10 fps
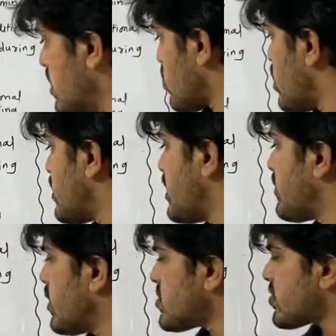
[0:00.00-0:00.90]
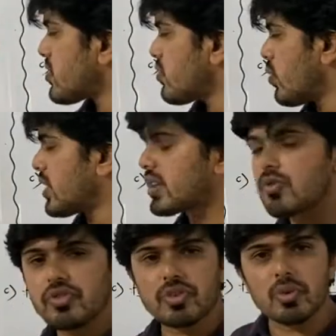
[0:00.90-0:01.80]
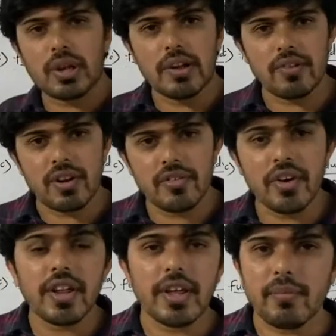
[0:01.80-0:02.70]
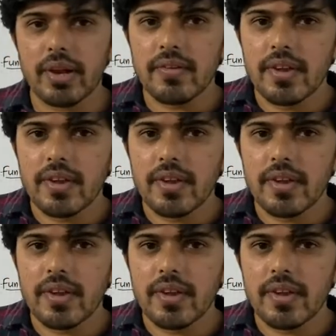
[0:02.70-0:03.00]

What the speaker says: Quantity was 1000 to 1100 ml.